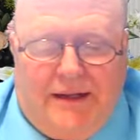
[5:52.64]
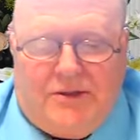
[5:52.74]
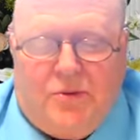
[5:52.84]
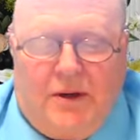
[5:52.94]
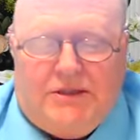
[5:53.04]

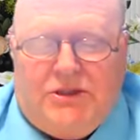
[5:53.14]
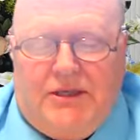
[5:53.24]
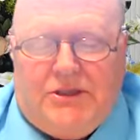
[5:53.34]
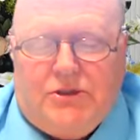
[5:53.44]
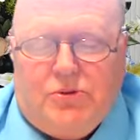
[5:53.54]
That's why
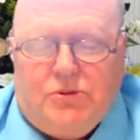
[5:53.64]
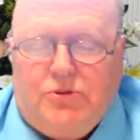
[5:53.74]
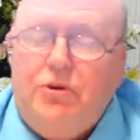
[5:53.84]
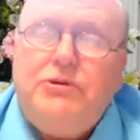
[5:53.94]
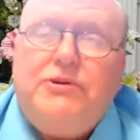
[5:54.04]
Jesus
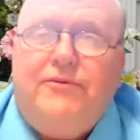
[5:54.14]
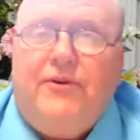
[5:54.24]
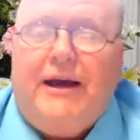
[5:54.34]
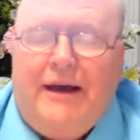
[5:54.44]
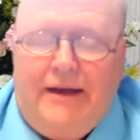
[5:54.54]
was
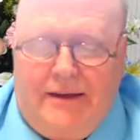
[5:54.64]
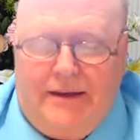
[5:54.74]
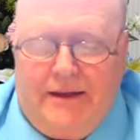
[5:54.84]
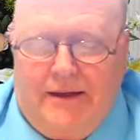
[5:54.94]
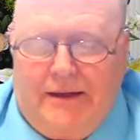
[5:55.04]
crucified
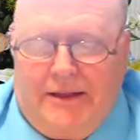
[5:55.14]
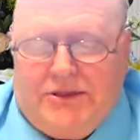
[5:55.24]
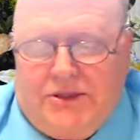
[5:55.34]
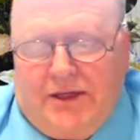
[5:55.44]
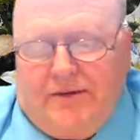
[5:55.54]

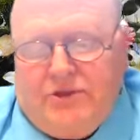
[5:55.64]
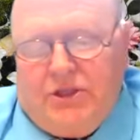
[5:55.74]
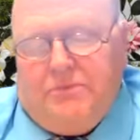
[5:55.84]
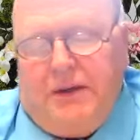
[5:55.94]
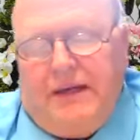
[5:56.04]
instead of
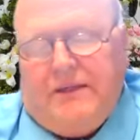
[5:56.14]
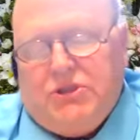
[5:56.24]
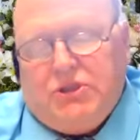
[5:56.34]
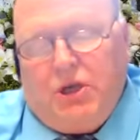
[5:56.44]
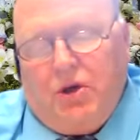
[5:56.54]
just being
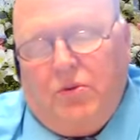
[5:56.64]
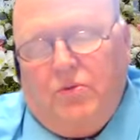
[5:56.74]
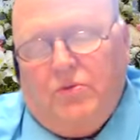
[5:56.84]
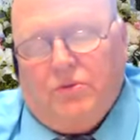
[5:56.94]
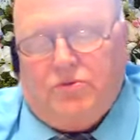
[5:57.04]

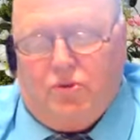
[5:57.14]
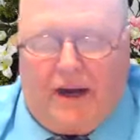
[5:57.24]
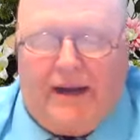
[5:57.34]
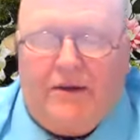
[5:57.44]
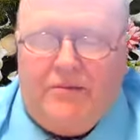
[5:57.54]
stoned or
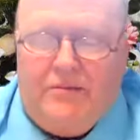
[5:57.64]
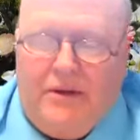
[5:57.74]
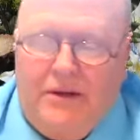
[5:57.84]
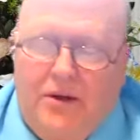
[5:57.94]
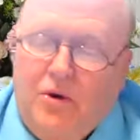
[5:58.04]
drowned
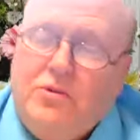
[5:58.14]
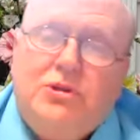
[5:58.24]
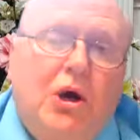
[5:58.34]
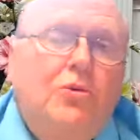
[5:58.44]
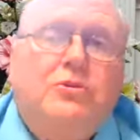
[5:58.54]
or
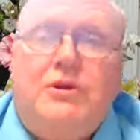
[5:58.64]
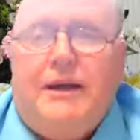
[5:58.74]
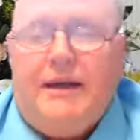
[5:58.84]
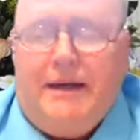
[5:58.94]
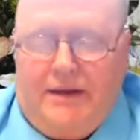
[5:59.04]
choked to
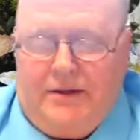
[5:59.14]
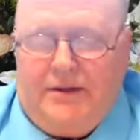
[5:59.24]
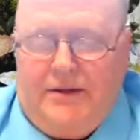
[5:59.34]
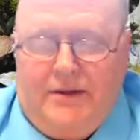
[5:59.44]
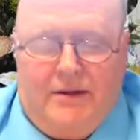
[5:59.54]
death.
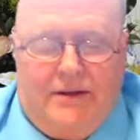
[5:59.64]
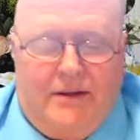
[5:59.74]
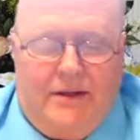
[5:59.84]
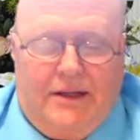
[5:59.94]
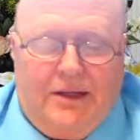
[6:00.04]

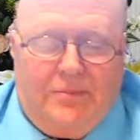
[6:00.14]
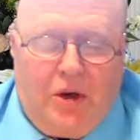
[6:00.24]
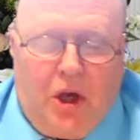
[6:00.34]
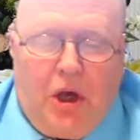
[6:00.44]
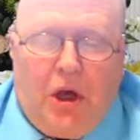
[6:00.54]
The
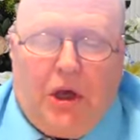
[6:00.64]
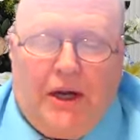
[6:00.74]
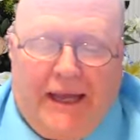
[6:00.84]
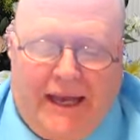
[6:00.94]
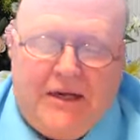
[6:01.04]

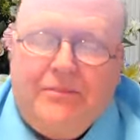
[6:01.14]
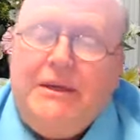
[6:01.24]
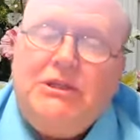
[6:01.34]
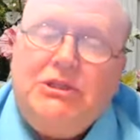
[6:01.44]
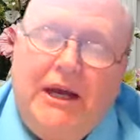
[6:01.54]
blood had to
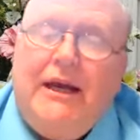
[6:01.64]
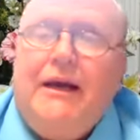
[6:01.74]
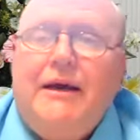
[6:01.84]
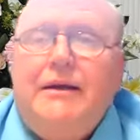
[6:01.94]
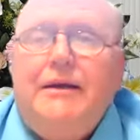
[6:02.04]
be
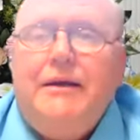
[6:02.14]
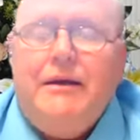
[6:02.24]
shed